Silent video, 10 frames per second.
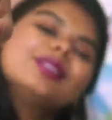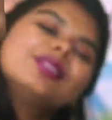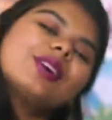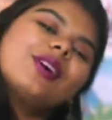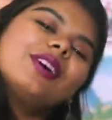
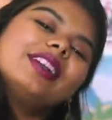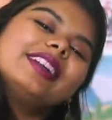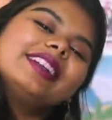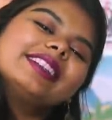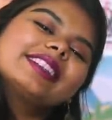suits all
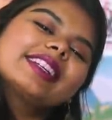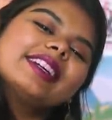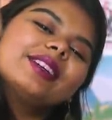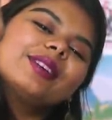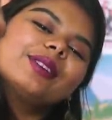Indian
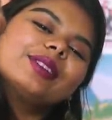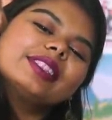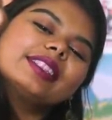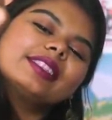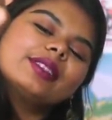skin
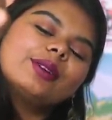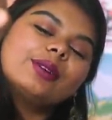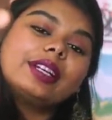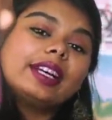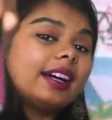tones, so
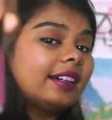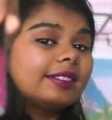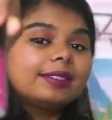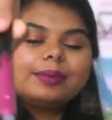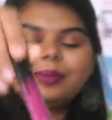yeah,
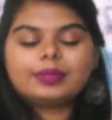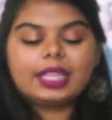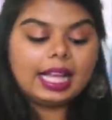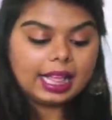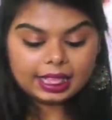
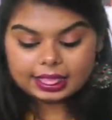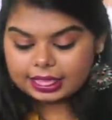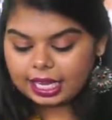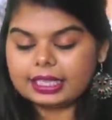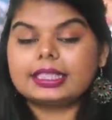
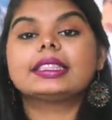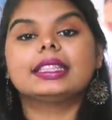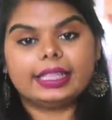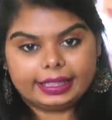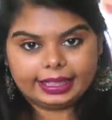that is
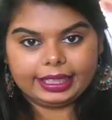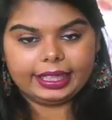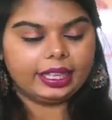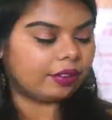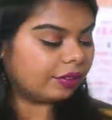the tea
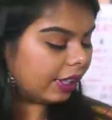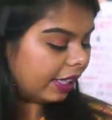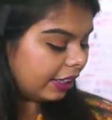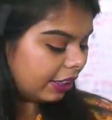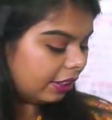of the
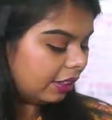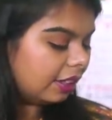nation.